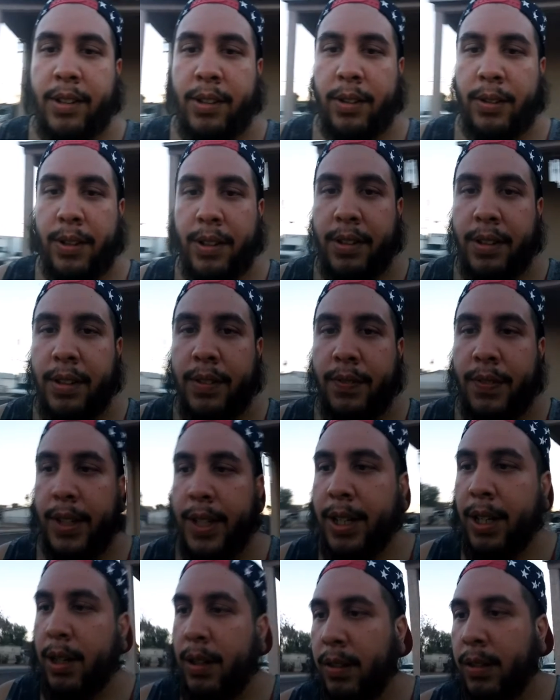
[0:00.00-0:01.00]
So this is
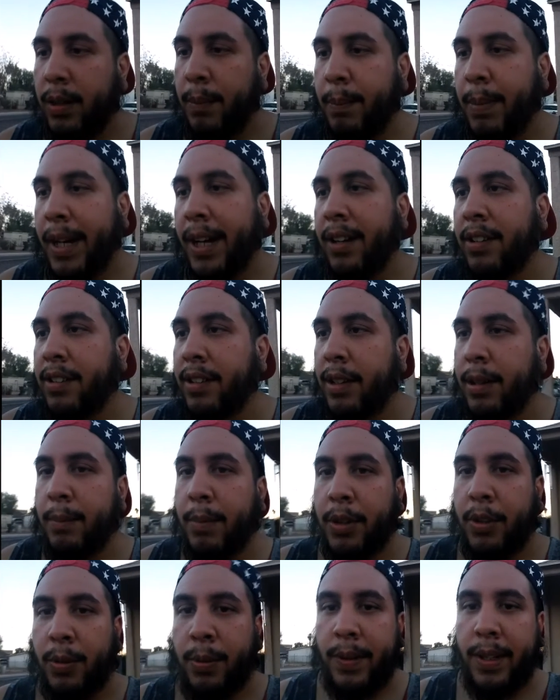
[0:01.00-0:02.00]
video comparison
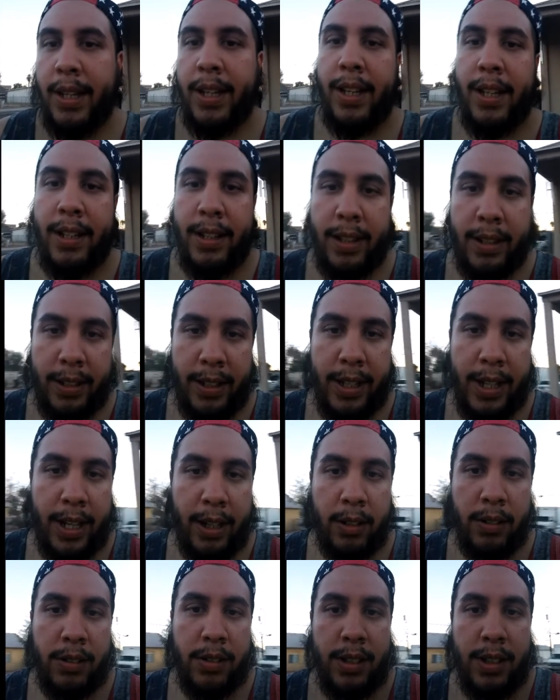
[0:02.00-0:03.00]
between the
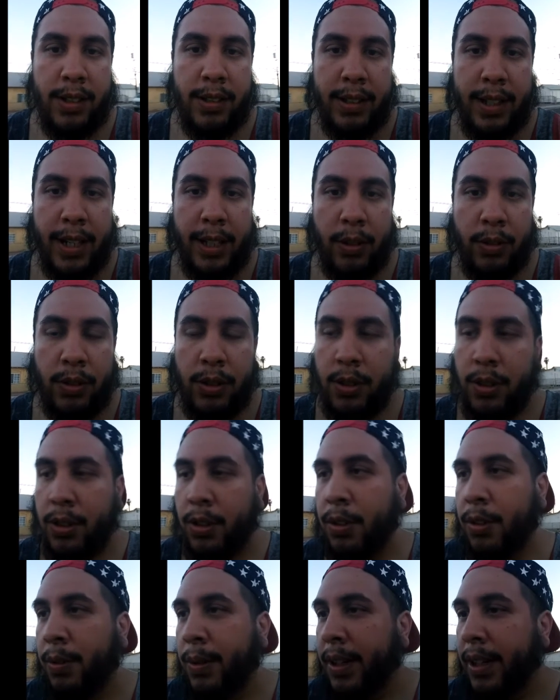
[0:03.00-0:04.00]
L G Stylo
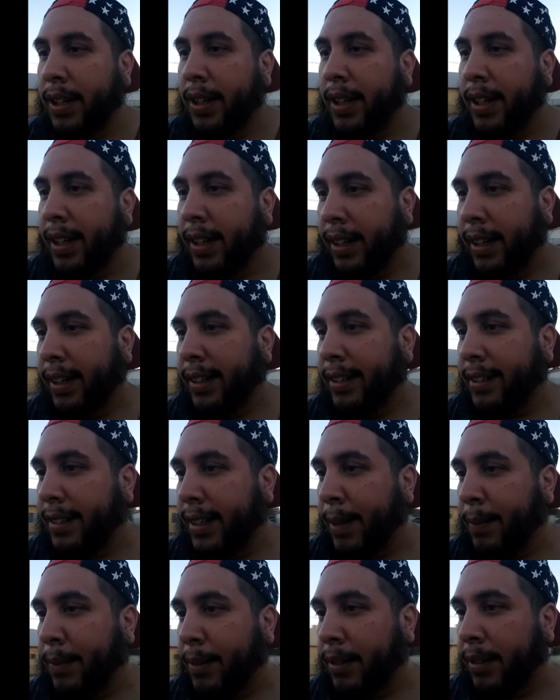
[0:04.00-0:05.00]
two and the
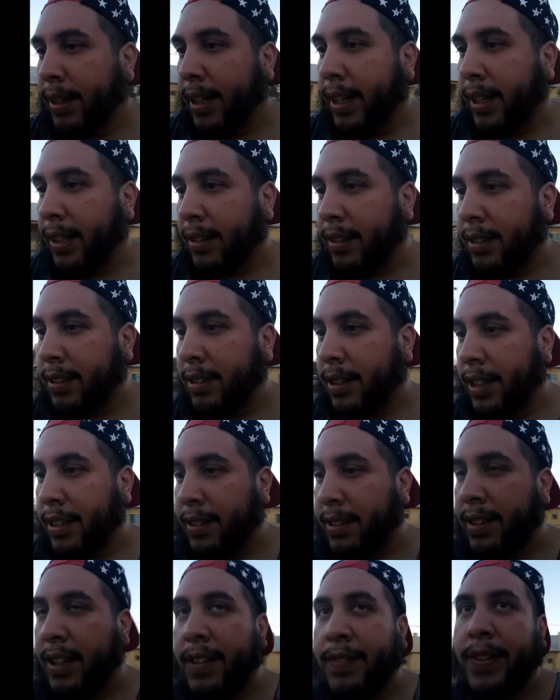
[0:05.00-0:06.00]
Samsung Galaxy J
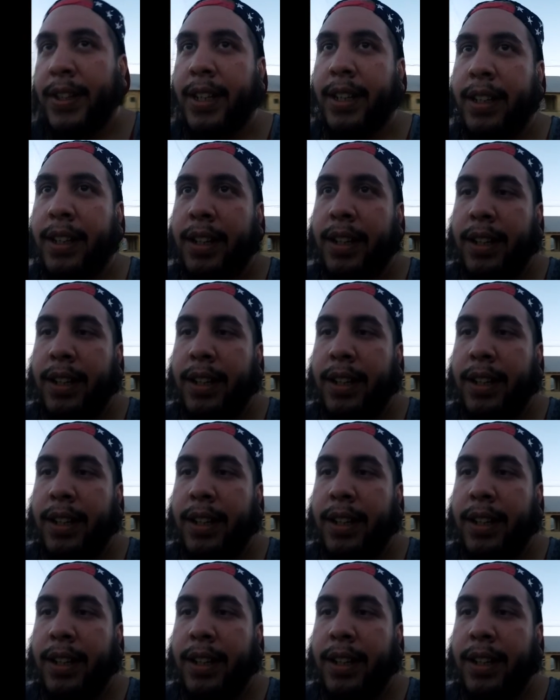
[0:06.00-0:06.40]
seven.